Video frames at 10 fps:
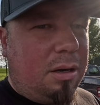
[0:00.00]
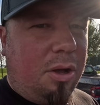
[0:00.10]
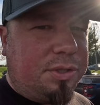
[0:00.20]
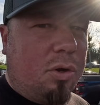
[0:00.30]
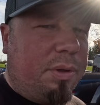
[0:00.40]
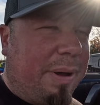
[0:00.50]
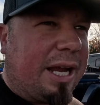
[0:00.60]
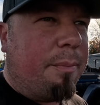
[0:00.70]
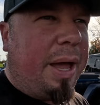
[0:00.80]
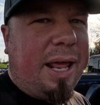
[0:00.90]
also with my
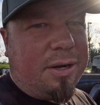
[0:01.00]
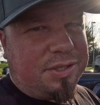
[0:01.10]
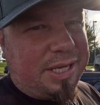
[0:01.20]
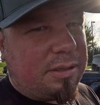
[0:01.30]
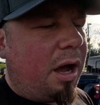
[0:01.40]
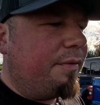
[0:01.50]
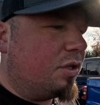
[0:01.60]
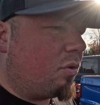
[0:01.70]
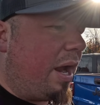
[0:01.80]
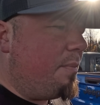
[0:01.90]
competitors, that's
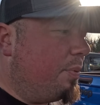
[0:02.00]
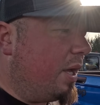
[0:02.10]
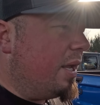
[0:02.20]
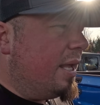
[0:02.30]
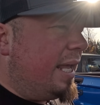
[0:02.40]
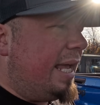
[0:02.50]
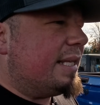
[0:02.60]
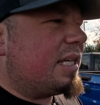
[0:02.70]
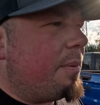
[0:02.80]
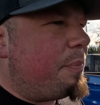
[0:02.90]
obvious, right? But
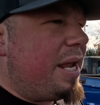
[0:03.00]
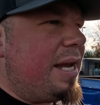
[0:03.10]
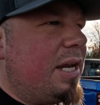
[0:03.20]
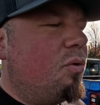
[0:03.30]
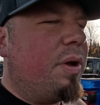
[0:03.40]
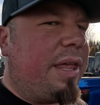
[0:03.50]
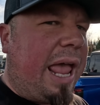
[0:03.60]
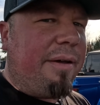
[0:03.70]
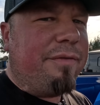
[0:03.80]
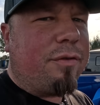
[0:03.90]
it's competing with
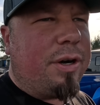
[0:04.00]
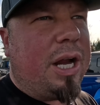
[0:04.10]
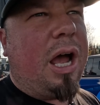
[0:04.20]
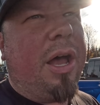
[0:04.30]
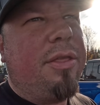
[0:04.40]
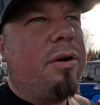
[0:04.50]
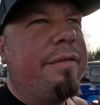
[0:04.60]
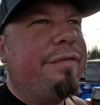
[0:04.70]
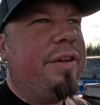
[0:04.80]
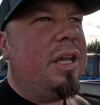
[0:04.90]
every
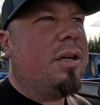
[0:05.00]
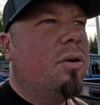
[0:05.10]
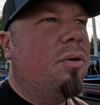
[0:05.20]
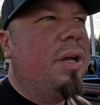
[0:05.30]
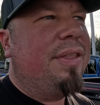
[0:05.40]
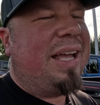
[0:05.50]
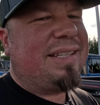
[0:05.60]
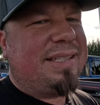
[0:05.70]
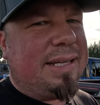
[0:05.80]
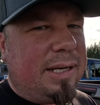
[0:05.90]
other vehicle
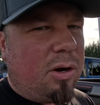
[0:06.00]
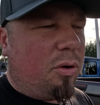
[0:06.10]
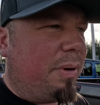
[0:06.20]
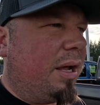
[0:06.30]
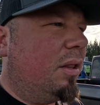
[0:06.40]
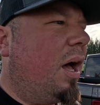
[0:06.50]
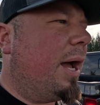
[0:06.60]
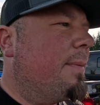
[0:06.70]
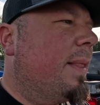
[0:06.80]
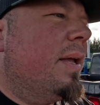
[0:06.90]
that's sitting on my lot.